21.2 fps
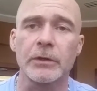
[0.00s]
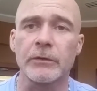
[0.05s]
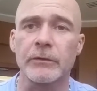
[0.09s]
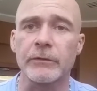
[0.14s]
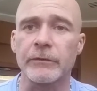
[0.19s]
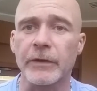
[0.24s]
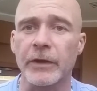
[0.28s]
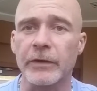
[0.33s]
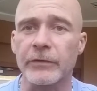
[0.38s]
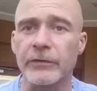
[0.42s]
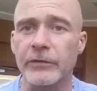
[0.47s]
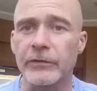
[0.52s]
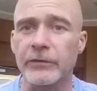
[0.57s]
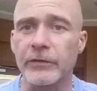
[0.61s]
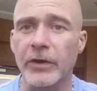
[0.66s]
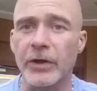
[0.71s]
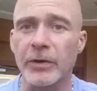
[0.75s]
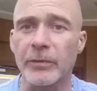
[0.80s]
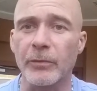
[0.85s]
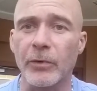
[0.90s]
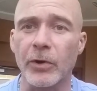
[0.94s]
faces
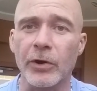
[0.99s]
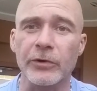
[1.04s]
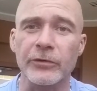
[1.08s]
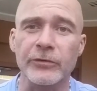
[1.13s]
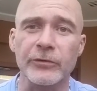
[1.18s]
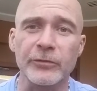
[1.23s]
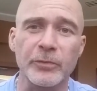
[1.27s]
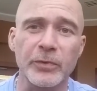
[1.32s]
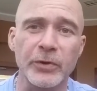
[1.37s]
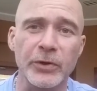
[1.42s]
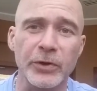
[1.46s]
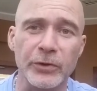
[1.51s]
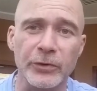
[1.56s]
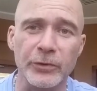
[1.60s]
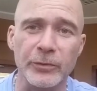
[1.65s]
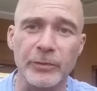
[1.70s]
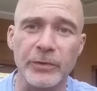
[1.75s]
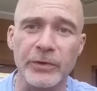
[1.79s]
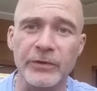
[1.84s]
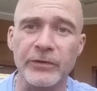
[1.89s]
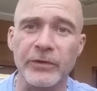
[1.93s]
on Mars,
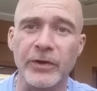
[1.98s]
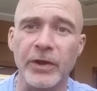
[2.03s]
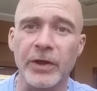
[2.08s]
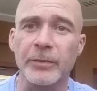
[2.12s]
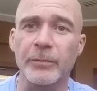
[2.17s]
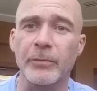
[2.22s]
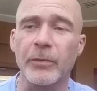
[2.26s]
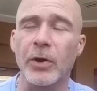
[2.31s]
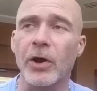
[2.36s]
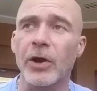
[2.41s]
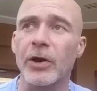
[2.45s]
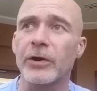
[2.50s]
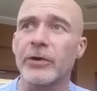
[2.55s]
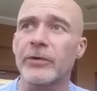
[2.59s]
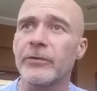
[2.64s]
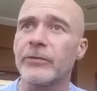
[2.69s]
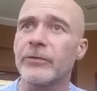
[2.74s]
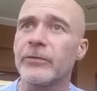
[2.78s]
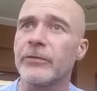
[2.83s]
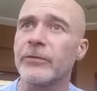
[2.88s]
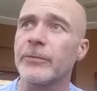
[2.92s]
pyramids on
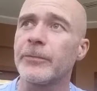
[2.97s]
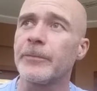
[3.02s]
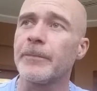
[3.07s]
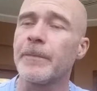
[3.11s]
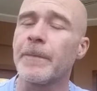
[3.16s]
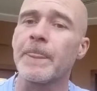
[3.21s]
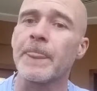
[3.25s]
Mars.